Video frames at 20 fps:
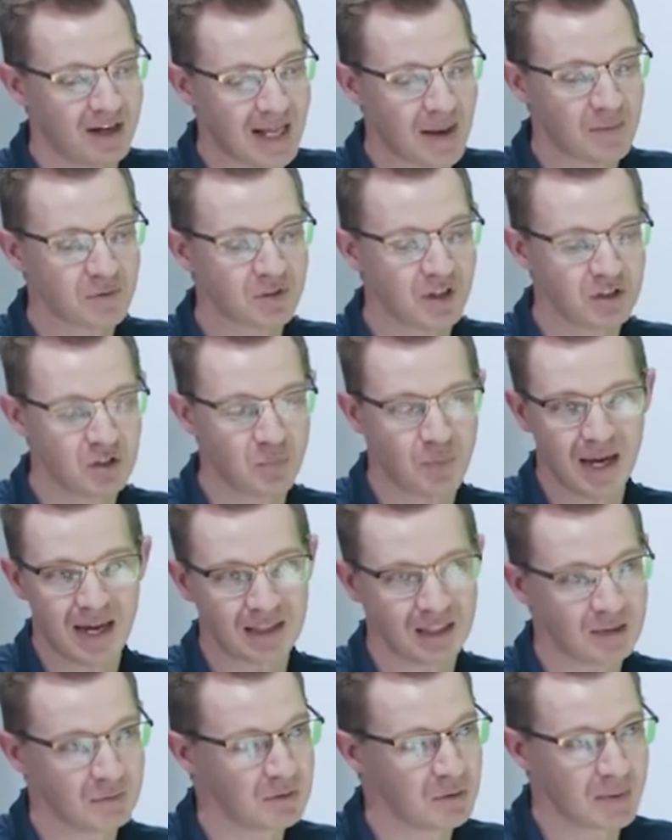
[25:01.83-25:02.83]
On Amazon, you pay a
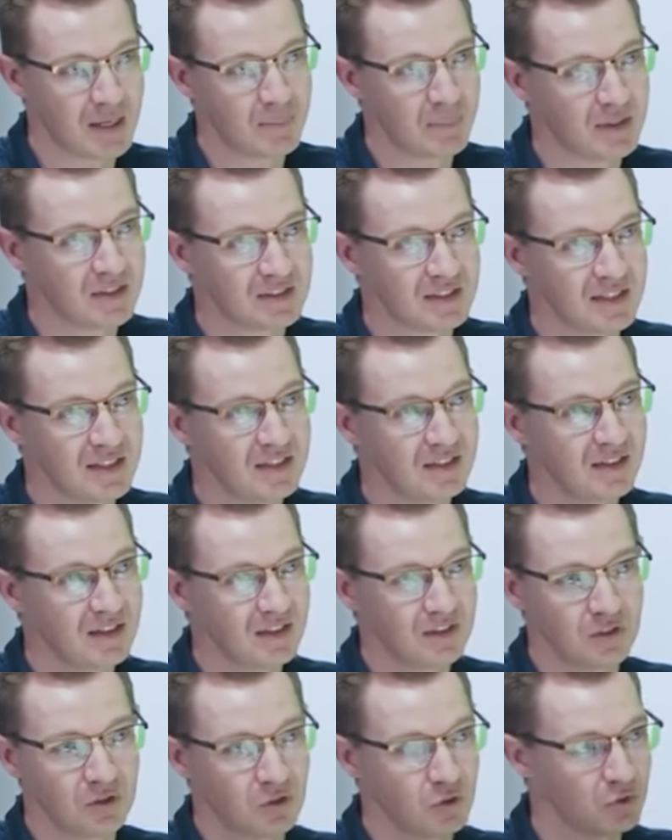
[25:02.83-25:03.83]
little bit of PPC,
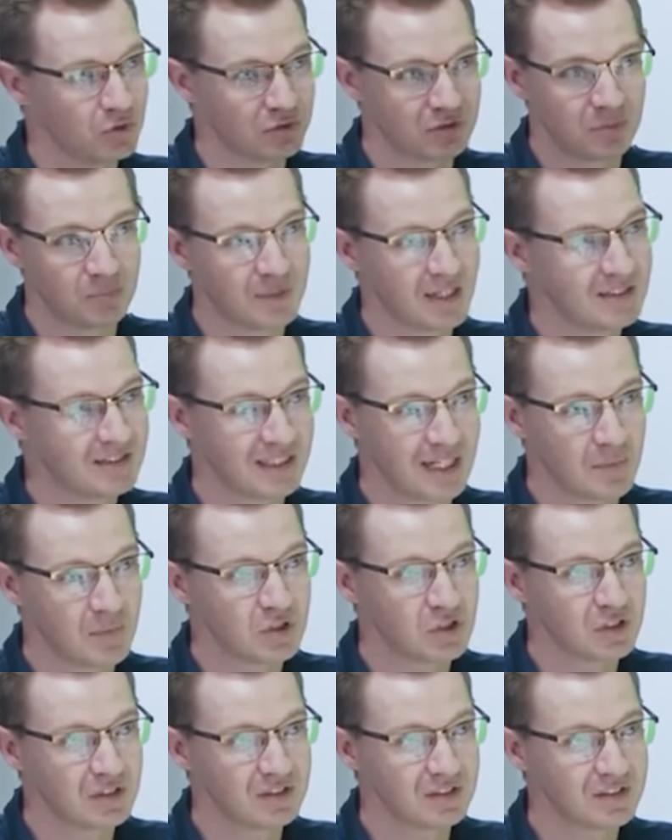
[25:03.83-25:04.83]
you do some decent
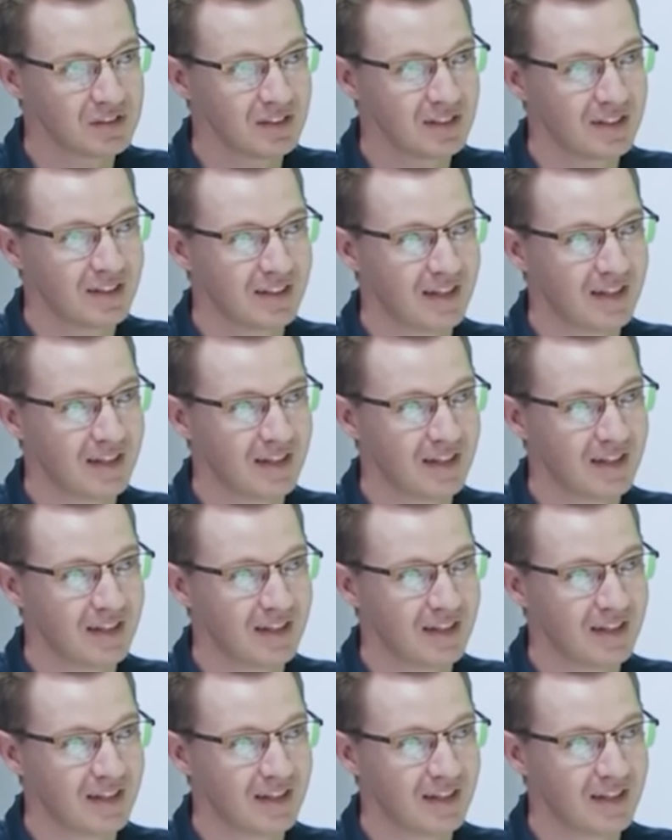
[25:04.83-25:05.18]
images,